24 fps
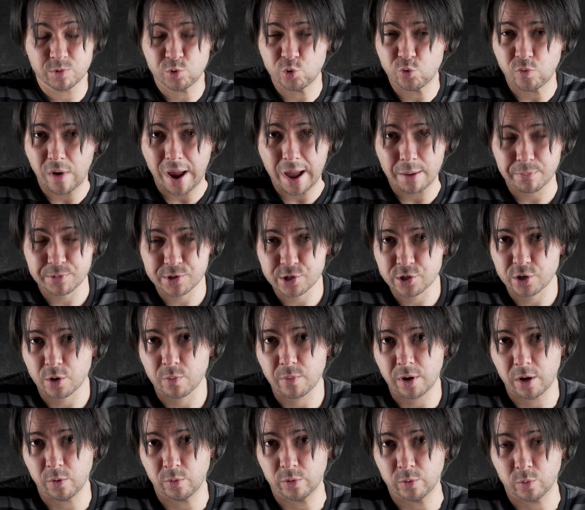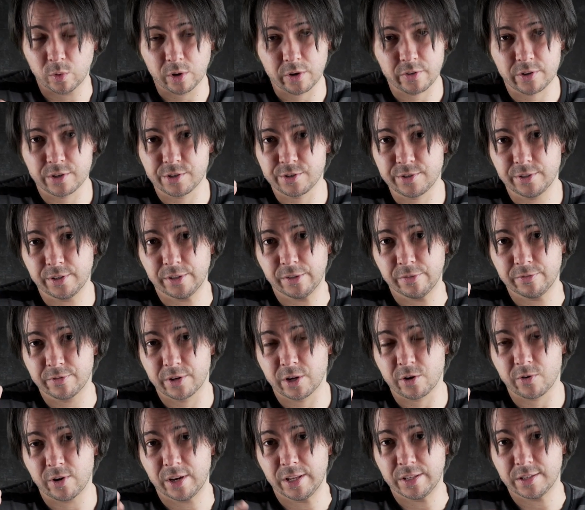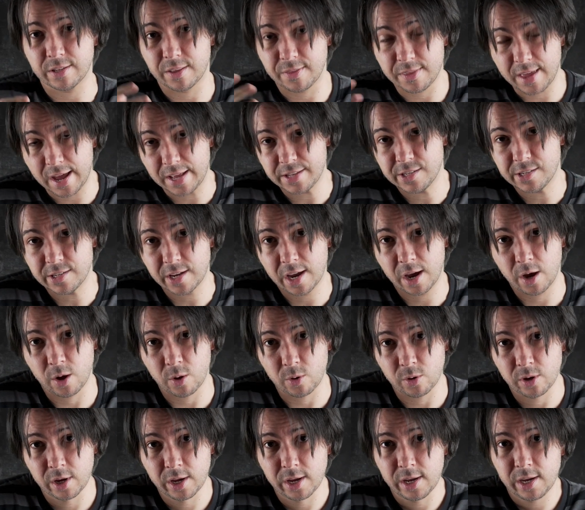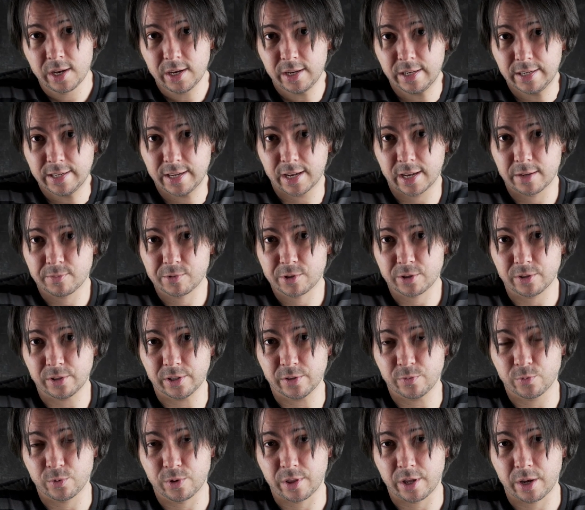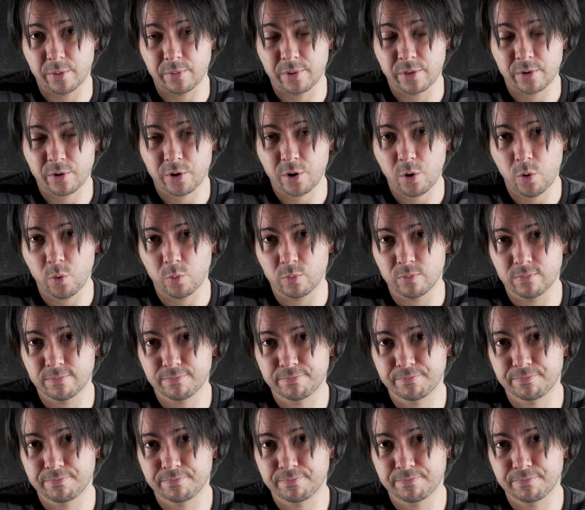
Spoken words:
trapped somehow in one of these little figurines, and that's how it came to live with them in their home.